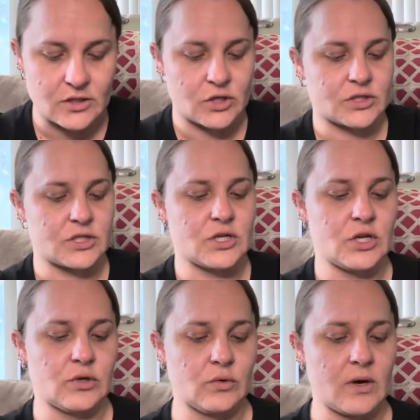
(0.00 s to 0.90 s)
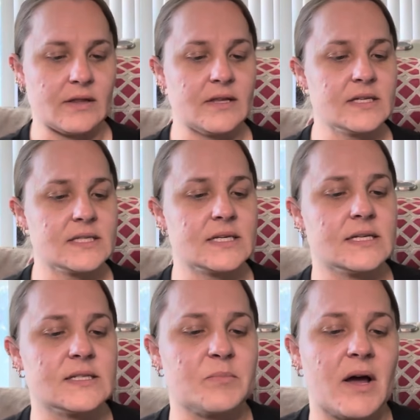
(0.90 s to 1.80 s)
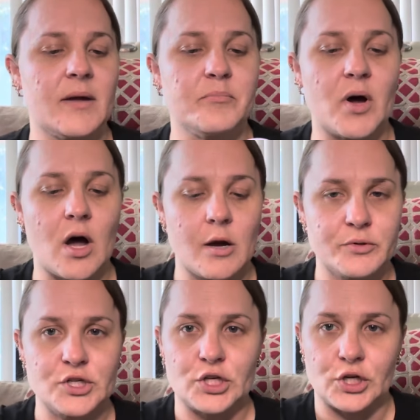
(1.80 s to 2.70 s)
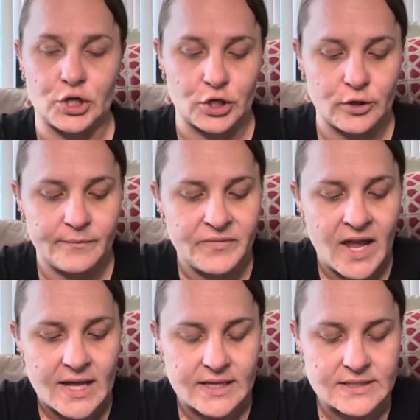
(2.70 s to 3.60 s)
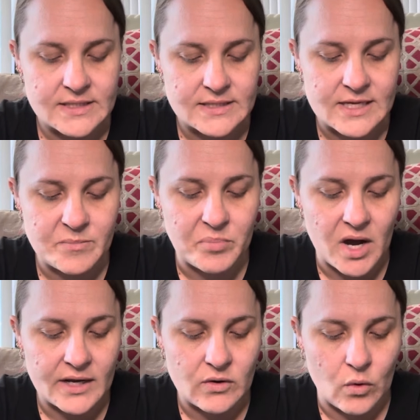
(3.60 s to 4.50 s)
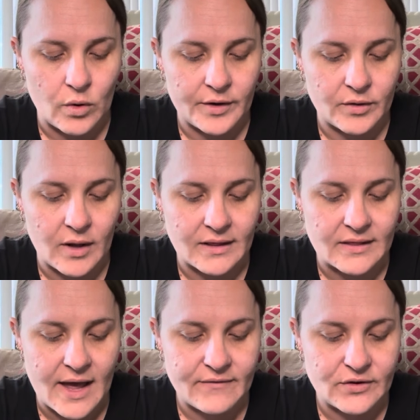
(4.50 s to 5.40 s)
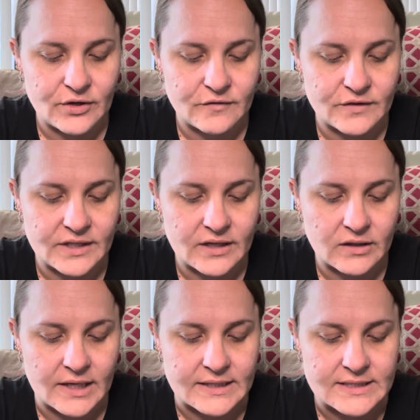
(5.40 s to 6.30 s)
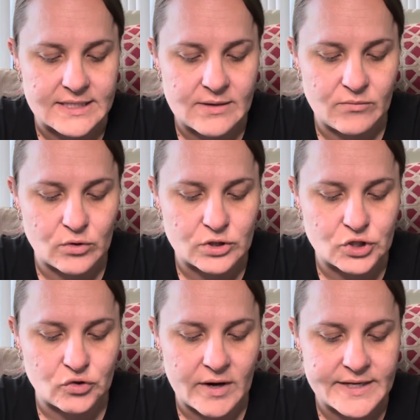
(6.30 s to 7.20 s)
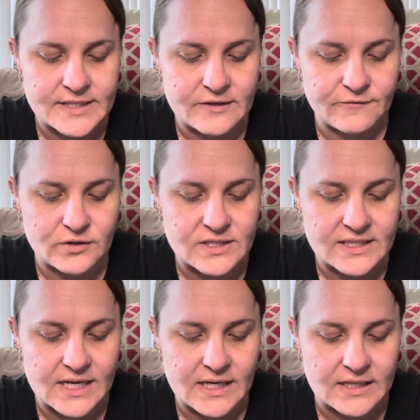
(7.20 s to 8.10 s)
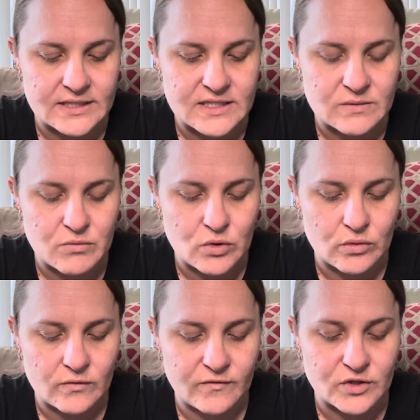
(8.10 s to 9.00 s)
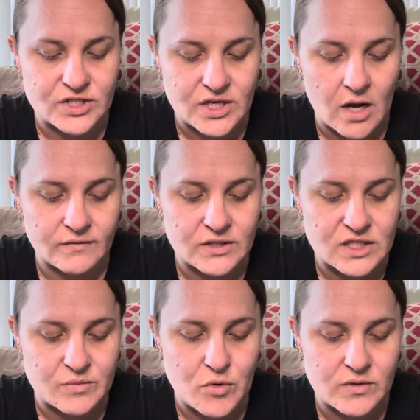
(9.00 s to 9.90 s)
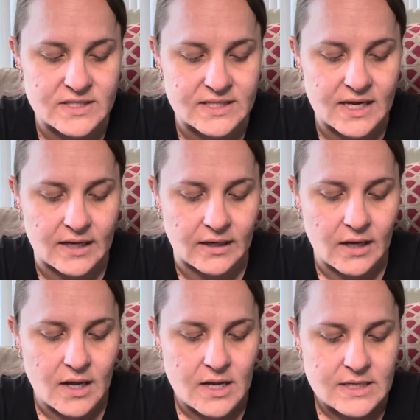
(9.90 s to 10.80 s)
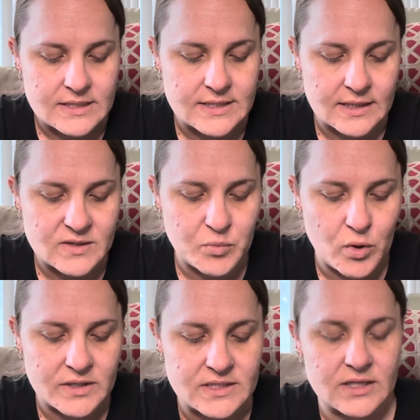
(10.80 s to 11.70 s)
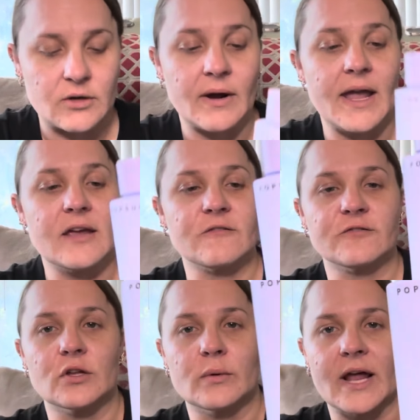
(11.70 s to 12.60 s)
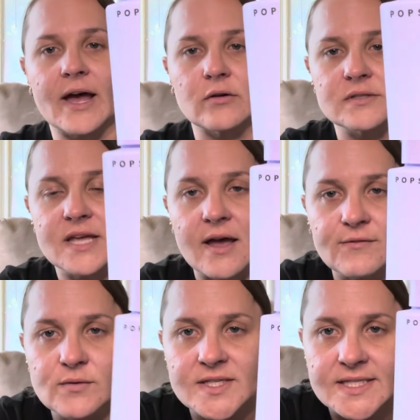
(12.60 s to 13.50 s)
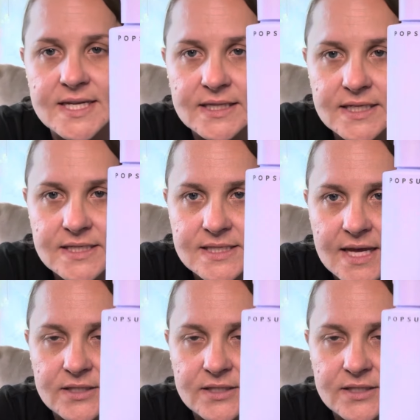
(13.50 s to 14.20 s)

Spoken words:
looked new. This is by Pop Sugar. This is the Body Oil Lavender Vanilla, deep moisturizing for skin and smooth, for soft and smooth skin. 6.08 fluid ounce. Have you seen this at